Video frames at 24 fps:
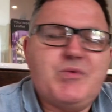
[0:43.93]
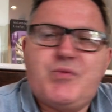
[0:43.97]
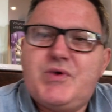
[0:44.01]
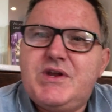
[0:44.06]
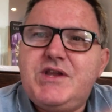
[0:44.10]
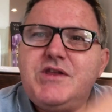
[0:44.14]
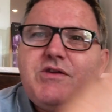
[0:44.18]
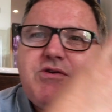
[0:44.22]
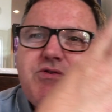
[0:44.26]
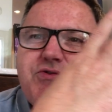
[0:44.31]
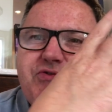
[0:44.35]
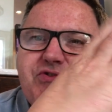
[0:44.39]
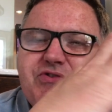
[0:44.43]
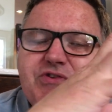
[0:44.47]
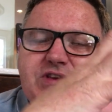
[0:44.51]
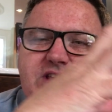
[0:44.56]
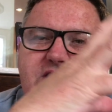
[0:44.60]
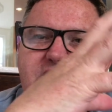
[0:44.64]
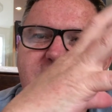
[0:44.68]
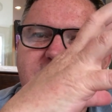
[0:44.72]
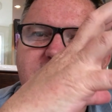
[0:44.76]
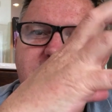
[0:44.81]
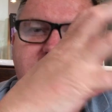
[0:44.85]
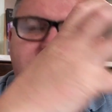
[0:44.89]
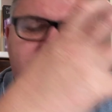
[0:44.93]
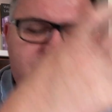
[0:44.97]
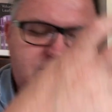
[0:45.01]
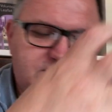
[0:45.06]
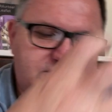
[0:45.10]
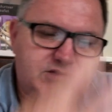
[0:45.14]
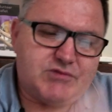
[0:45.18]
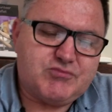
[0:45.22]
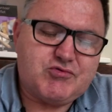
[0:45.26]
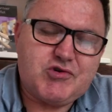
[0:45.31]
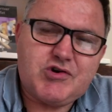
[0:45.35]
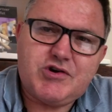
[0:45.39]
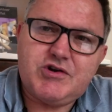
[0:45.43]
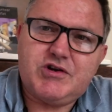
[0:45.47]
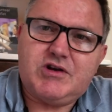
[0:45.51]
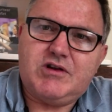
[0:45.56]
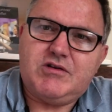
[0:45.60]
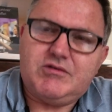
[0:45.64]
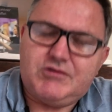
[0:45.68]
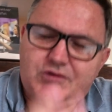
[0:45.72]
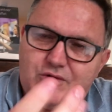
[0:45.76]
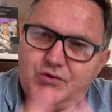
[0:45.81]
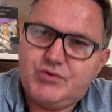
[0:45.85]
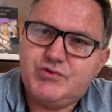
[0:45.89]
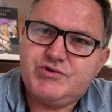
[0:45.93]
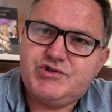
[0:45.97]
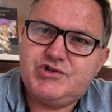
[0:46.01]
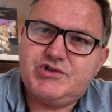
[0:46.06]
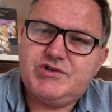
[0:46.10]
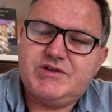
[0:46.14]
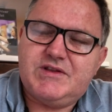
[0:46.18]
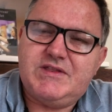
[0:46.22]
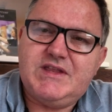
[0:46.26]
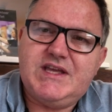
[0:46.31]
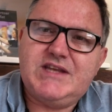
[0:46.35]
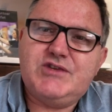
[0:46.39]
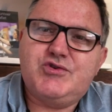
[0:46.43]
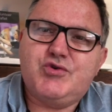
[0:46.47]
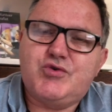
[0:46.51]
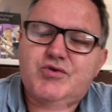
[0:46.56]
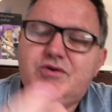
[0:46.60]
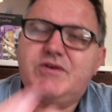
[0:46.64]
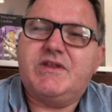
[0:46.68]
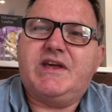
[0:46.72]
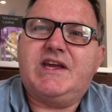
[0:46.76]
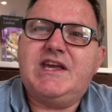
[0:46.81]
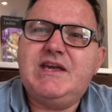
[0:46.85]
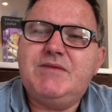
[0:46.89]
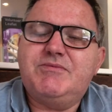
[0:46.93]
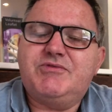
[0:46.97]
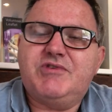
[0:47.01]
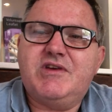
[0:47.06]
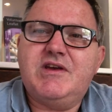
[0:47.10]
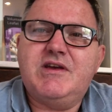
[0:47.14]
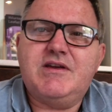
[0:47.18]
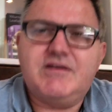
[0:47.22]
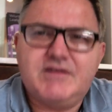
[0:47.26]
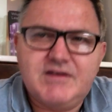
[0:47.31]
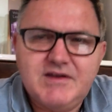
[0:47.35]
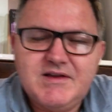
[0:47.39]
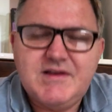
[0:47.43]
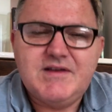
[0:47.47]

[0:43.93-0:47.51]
When you see the, the rocket launch and they talk, they keep saying